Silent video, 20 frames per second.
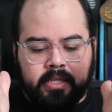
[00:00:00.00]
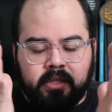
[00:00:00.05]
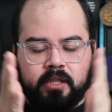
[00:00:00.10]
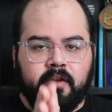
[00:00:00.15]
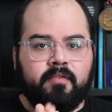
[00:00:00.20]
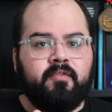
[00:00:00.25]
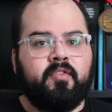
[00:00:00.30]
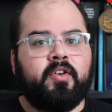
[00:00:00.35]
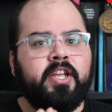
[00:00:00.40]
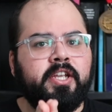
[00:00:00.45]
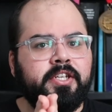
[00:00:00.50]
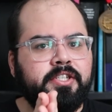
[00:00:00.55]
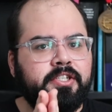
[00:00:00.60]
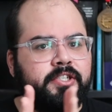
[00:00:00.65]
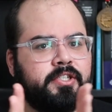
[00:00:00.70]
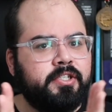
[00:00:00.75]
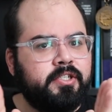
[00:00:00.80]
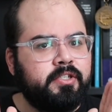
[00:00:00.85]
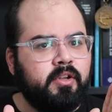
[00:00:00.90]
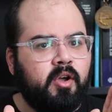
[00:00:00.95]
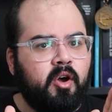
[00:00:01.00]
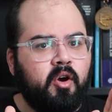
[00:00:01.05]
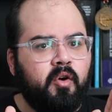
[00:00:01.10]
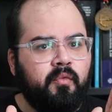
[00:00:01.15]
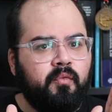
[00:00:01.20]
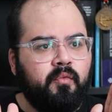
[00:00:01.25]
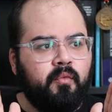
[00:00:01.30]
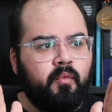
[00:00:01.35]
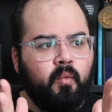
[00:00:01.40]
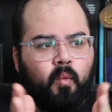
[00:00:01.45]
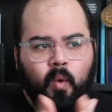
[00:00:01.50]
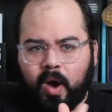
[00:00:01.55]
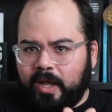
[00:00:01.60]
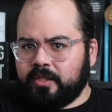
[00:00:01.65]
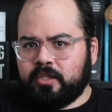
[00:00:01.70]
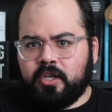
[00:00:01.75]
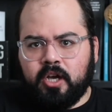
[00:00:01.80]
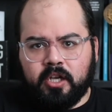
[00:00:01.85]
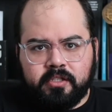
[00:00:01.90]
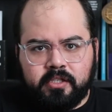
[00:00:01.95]
definition of
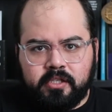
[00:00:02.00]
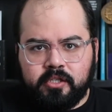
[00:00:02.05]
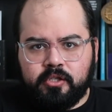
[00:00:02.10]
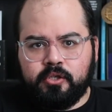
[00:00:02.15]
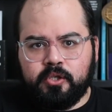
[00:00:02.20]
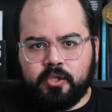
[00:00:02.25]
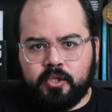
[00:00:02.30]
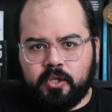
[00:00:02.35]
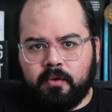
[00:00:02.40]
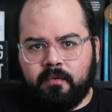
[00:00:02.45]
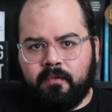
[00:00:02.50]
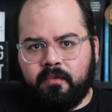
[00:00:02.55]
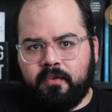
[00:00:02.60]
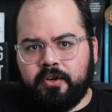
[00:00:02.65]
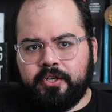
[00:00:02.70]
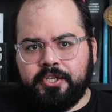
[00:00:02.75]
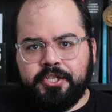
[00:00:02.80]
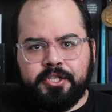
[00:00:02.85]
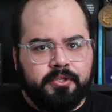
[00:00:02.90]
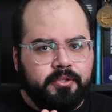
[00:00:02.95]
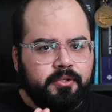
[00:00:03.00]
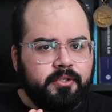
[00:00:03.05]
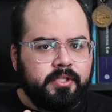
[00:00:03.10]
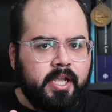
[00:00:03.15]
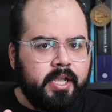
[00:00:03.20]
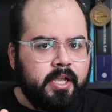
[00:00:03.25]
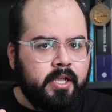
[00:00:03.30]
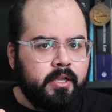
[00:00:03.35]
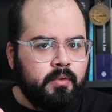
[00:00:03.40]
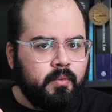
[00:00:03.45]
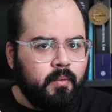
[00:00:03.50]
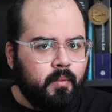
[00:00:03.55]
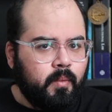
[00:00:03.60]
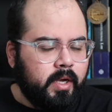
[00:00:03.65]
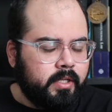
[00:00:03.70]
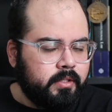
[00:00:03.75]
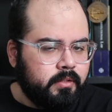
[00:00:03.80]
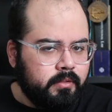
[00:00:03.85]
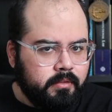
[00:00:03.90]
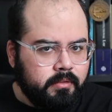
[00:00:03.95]
what constitutes fair use and
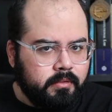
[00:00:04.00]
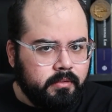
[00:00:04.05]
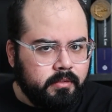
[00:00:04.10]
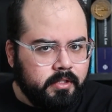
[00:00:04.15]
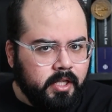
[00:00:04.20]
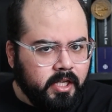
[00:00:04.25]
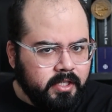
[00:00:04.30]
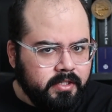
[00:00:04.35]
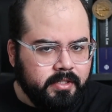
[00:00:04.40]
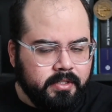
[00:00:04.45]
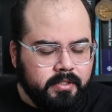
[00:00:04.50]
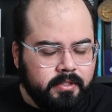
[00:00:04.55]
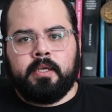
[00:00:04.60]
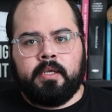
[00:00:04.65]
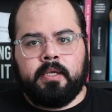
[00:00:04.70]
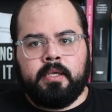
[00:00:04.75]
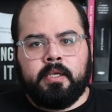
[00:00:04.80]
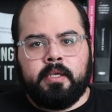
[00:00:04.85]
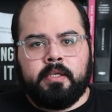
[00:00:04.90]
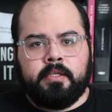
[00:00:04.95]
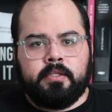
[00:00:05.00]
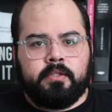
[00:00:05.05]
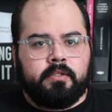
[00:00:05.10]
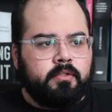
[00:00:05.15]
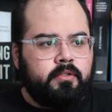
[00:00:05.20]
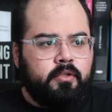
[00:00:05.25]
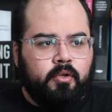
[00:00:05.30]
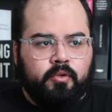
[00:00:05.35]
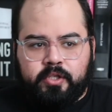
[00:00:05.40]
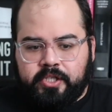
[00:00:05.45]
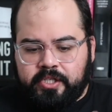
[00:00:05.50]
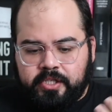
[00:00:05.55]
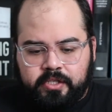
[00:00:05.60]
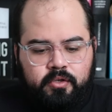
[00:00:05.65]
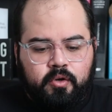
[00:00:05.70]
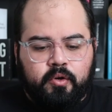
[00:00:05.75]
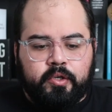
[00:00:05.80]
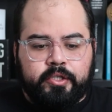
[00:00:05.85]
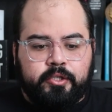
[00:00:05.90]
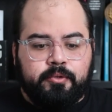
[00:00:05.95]
what doesn't. So this is
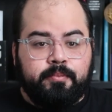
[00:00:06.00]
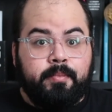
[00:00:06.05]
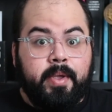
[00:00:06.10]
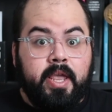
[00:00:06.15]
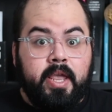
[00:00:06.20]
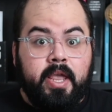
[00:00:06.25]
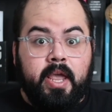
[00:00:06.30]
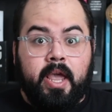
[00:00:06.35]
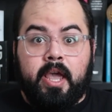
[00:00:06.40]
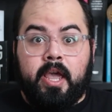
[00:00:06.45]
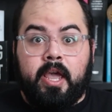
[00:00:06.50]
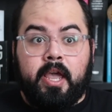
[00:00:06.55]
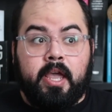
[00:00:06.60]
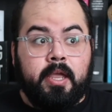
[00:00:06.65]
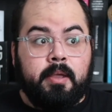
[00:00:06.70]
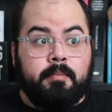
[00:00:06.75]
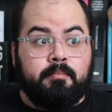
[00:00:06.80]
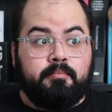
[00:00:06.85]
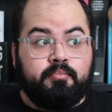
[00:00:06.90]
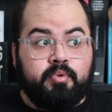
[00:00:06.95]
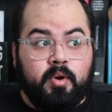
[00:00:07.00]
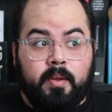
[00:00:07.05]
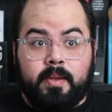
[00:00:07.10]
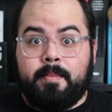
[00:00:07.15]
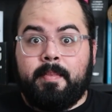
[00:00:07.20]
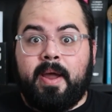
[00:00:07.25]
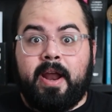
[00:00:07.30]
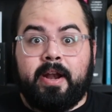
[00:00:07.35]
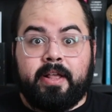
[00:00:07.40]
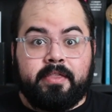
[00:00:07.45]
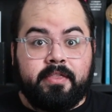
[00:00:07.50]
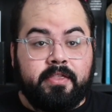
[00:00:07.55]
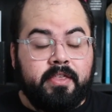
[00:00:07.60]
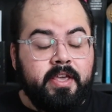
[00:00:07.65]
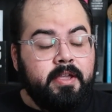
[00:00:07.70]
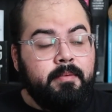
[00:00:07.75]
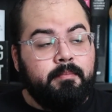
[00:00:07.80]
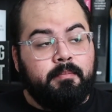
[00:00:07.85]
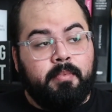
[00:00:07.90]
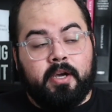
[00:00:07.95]
going to be a problematic
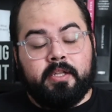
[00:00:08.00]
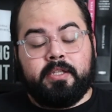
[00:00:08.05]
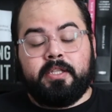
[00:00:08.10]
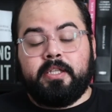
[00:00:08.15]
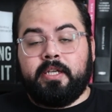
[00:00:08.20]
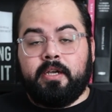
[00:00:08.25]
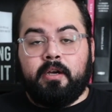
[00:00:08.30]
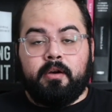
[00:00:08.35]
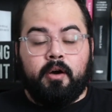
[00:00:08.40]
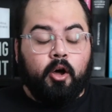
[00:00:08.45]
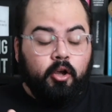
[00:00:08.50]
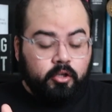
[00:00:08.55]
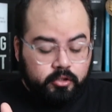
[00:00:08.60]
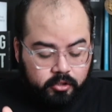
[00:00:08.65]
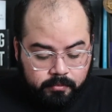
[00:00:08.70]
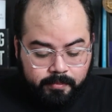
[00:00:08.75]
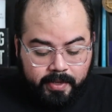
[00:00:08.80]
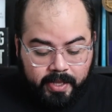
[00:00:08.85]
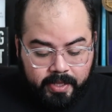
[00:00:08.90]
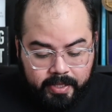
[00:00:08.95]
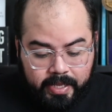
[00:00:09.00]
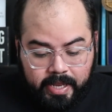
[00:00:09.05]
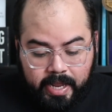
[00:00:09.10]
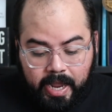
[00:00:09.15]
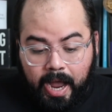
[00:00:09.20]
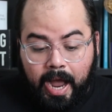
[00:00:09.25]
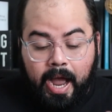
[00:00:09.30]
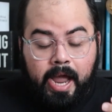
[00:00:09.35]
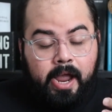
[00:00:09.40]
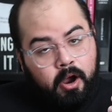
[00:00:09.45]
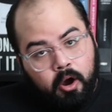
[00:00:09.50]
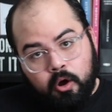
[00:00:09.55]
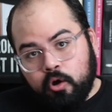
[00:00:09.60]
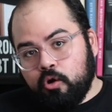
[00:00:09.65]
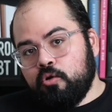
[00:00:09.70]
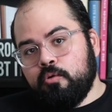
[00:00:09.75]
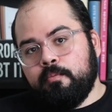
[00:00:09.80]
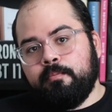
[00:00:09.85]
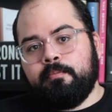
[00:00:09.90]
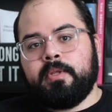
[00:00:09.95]
thing, but ultimately I
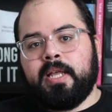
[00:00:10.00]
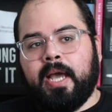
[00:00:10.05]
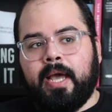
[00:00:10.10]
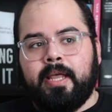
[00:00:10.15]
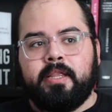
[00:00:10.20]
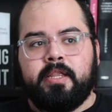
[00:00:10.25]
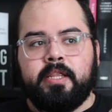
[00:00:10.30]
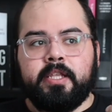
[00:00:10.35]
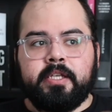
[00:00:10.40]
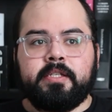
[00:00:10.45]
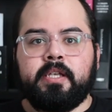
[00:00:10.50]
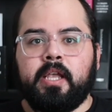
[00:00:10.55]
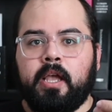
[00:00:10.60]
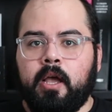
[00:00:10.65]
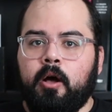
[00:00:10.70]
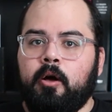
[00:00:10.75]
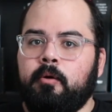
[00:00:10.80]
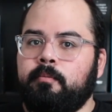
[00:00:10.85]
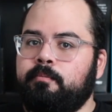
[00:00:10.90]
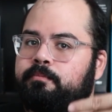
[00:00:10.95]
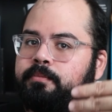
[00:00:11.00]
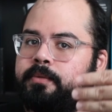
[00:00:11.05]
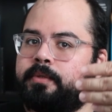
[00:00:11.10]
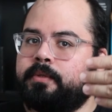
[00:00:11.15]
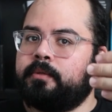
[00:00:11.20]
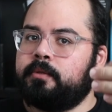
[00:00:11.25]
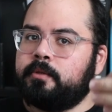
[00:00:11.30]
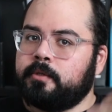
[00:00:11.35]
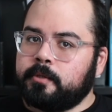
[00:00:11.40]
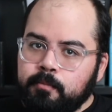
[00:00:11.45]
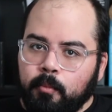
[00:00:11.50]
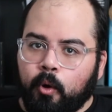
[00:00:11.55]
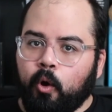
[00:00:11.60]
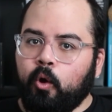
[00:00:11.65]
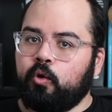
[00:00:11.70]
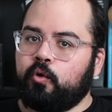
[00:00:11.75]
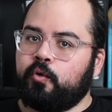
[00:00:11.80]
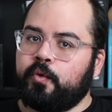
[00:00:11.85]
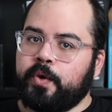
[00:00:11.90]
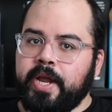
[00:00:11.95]
hope that this helps
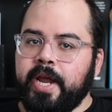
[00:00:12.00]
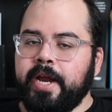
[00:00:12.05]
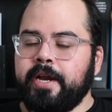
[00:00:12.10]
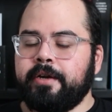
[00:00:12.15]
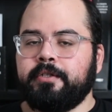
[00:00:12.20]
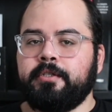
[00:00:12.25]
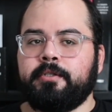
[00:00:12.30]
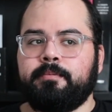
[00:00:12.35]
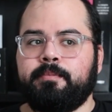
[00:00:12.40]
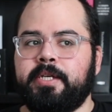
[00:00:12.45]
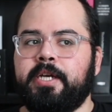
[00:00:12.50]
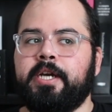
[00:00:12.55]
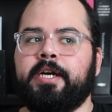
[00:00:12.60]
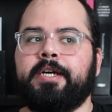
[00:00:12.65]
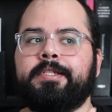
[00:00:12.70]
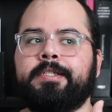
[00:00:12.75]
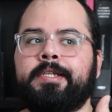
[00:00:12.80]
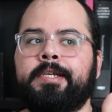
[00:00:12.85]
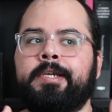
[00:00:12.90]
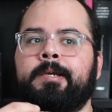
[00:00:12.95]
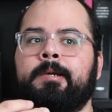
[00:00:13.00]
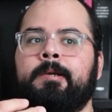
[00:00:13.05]
small creators, because